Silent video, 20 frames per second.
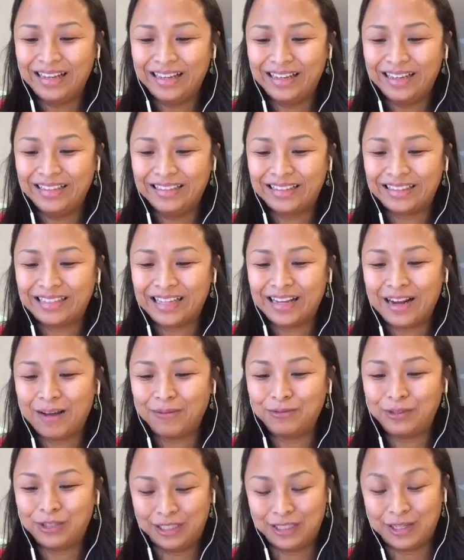instead
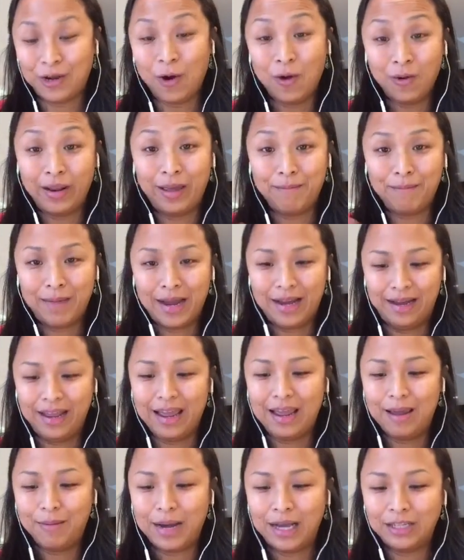of just call them by
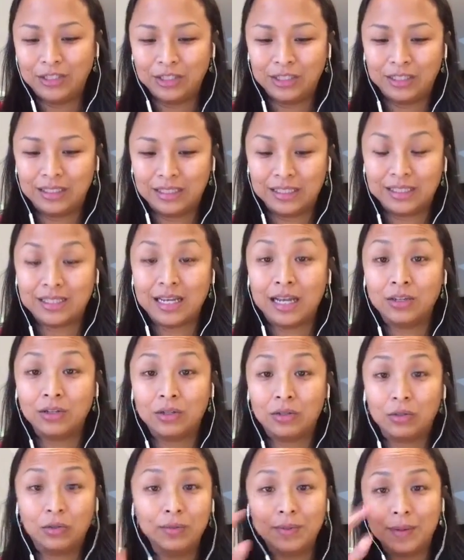name, I just decide to
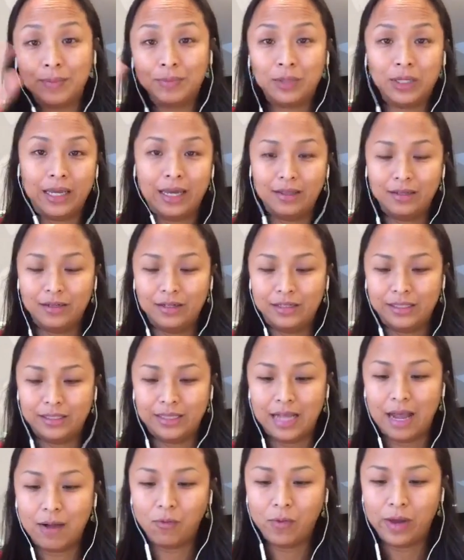group them together. So
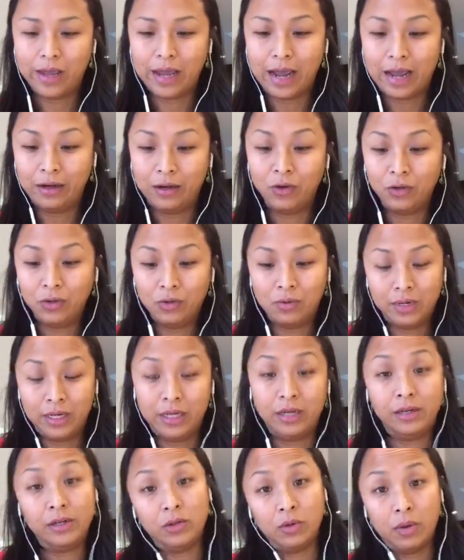that way I know you are
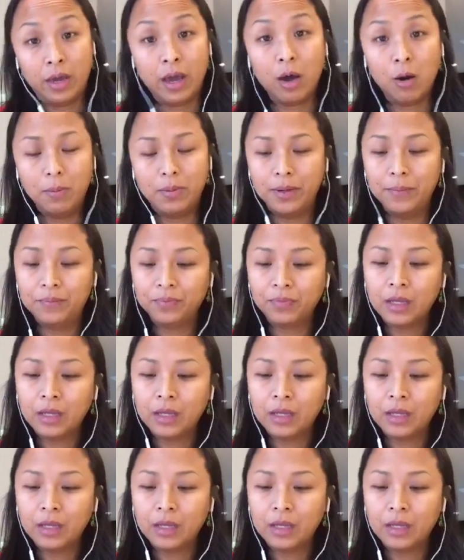here to help.